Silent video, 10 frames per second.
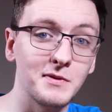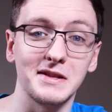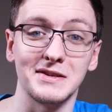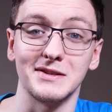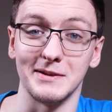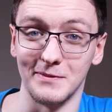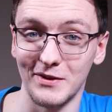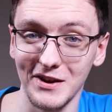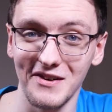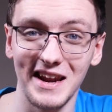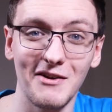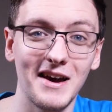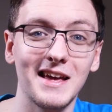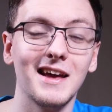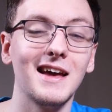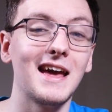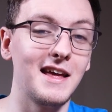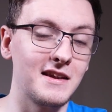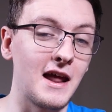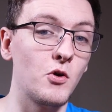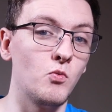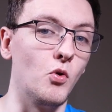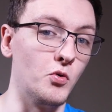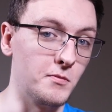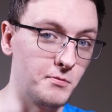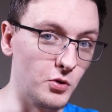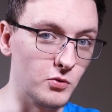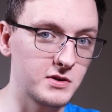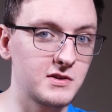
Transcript: at least in theory anyway, it now won't boot.